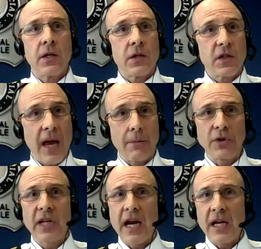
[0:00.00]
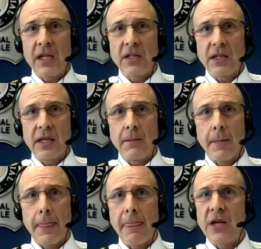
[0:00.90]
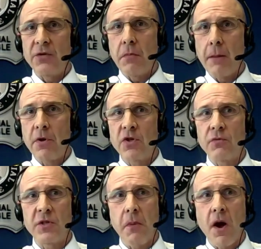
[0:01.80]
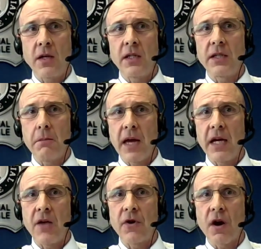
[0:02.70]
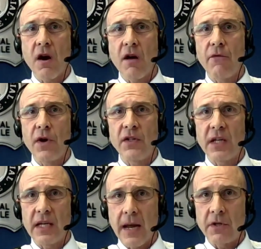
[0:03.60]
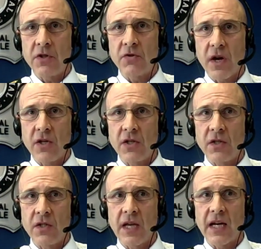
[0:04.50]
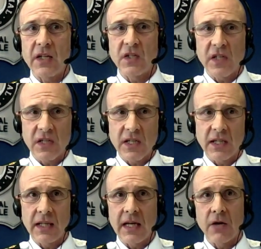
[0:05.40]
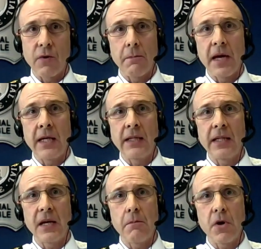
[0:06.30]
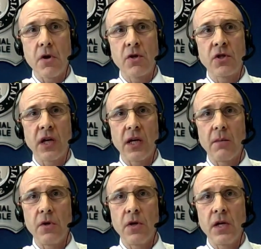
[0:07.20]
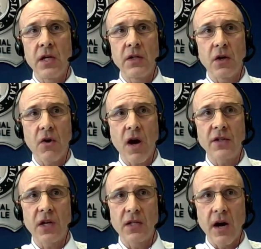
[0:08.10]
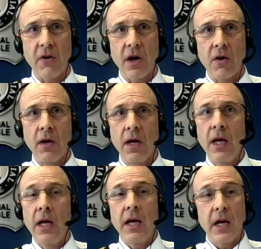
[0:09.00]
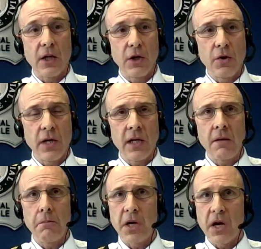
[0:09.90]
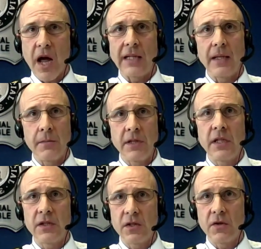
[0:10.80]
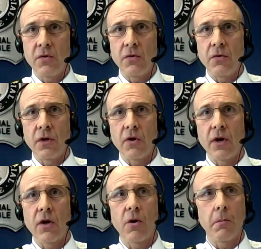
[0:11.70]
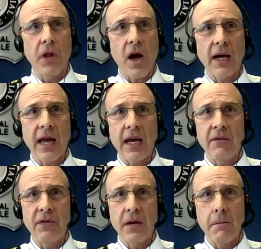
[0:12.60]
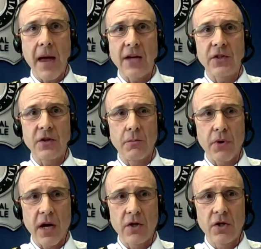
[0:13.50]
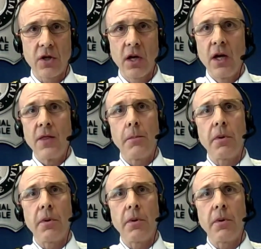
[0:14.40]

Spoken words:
Simultaneously, as members responded to many other convoys and demonstrations that consistently and repeatedly emerged in communities across Ontario, including but not limited to the critical blockade of the Ambassador Bridge, the